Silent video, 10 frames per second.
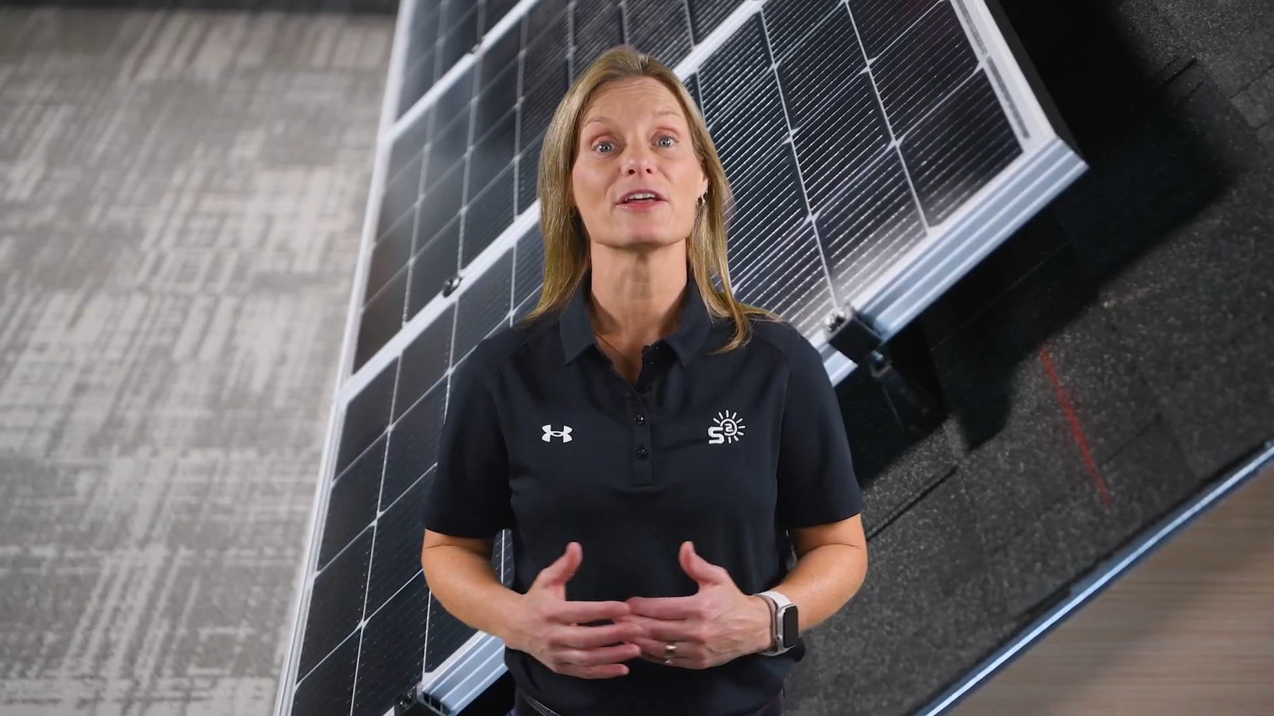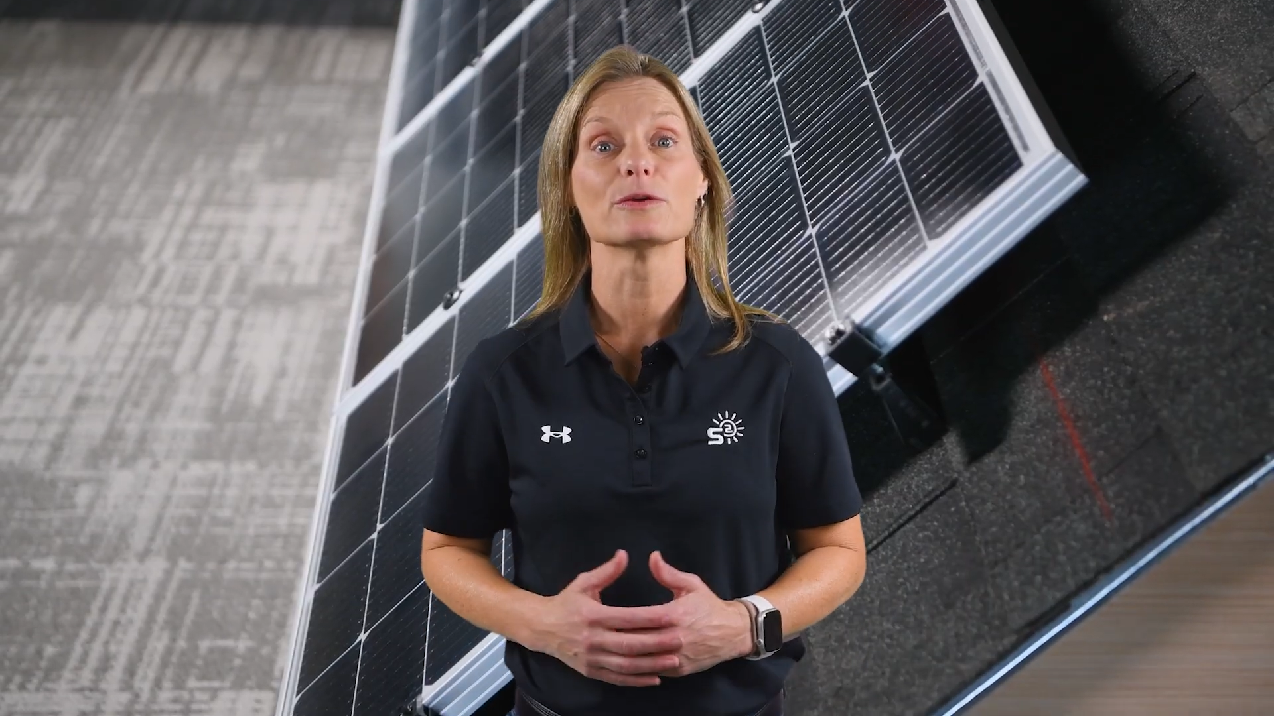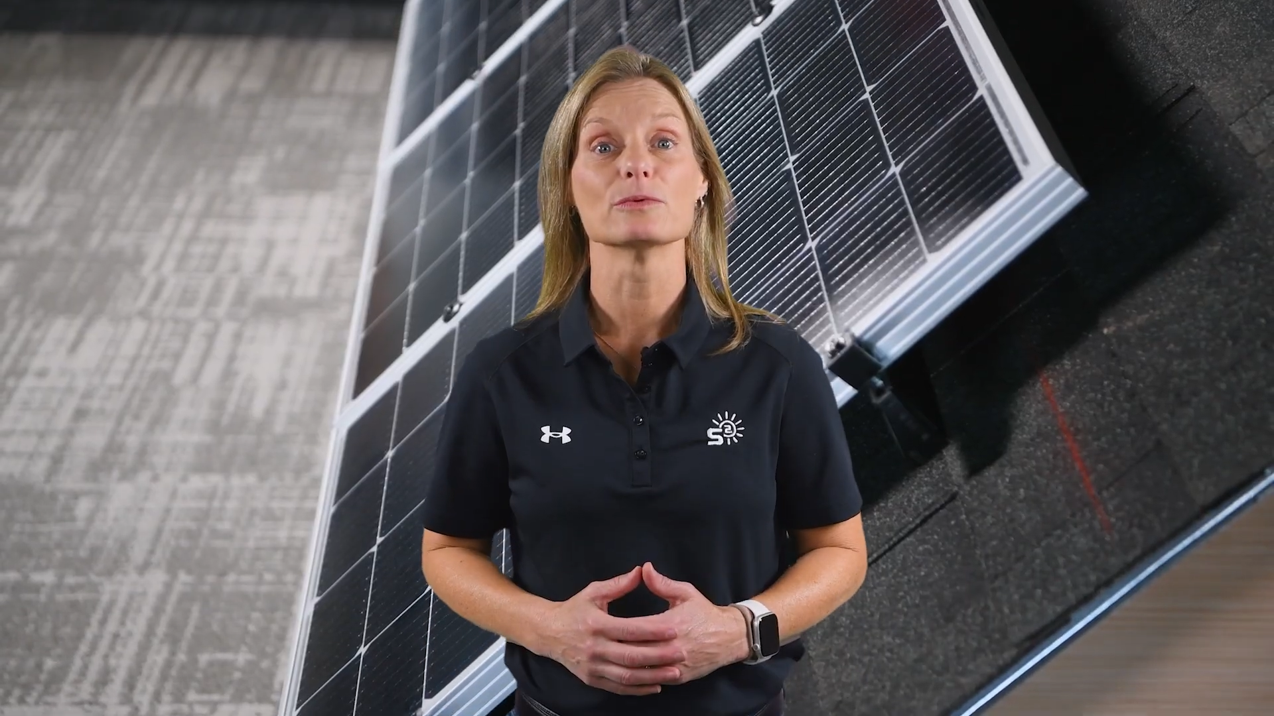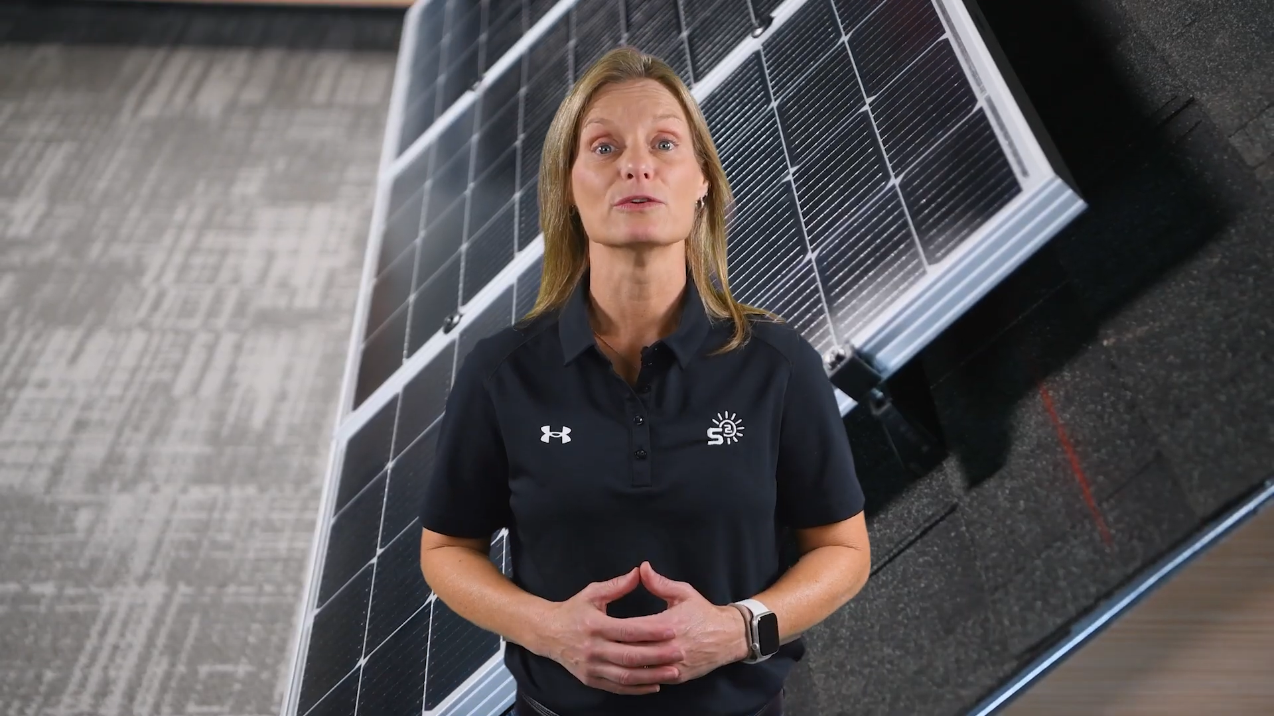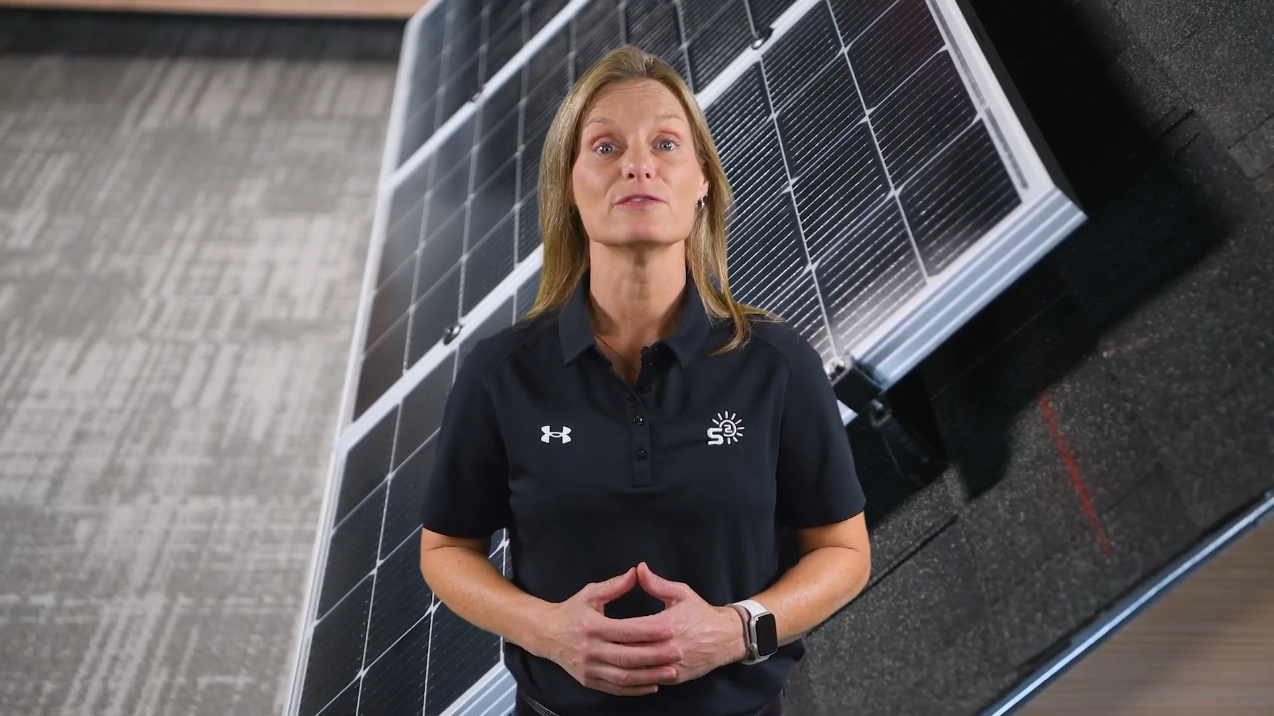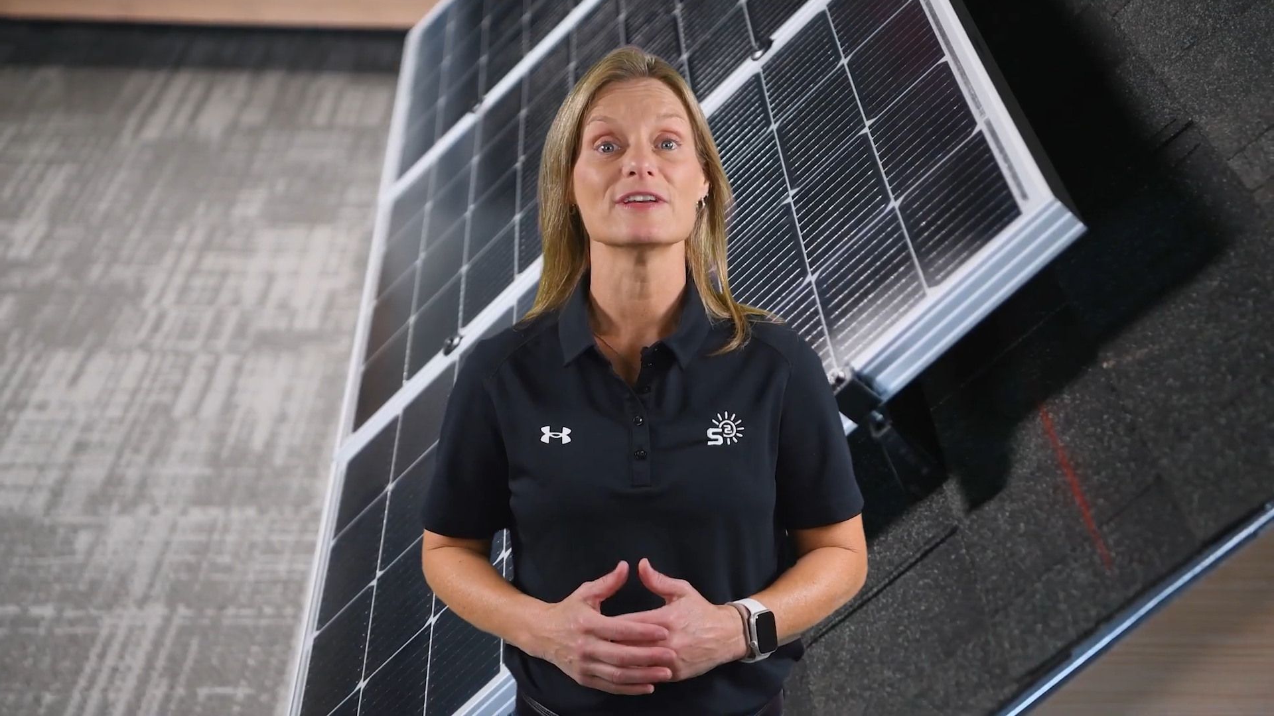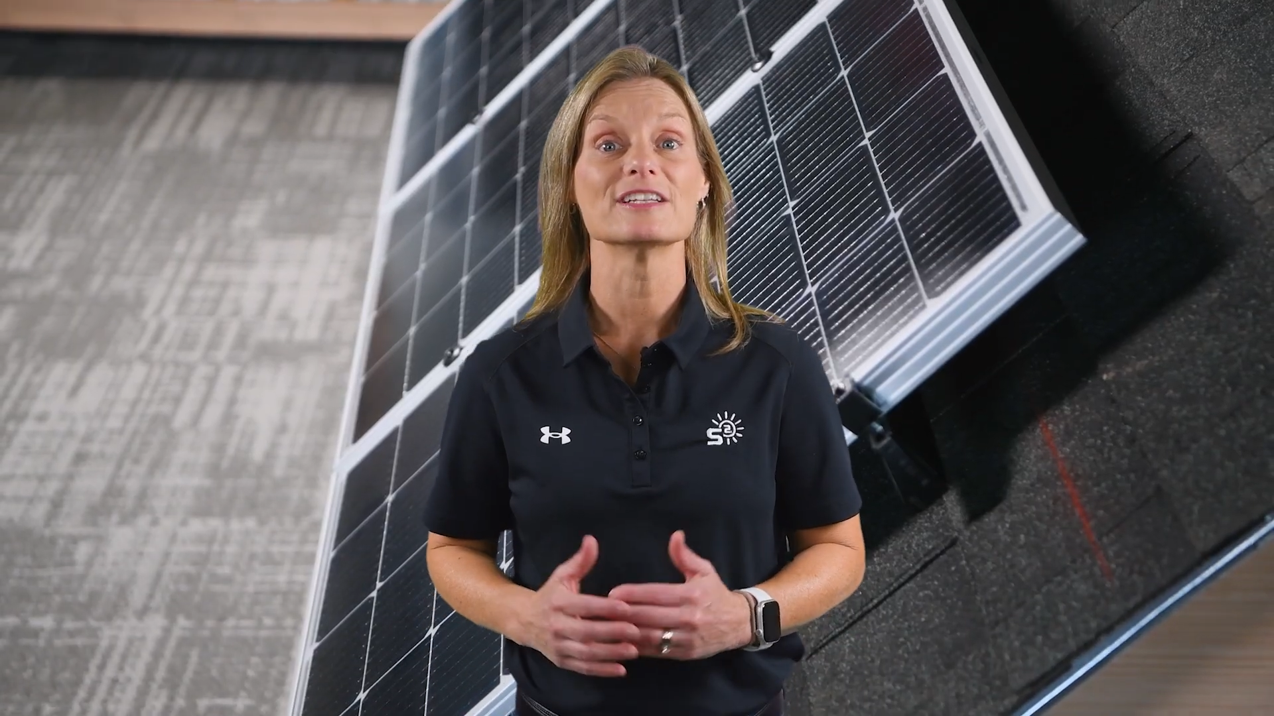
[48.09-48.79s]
on the roof,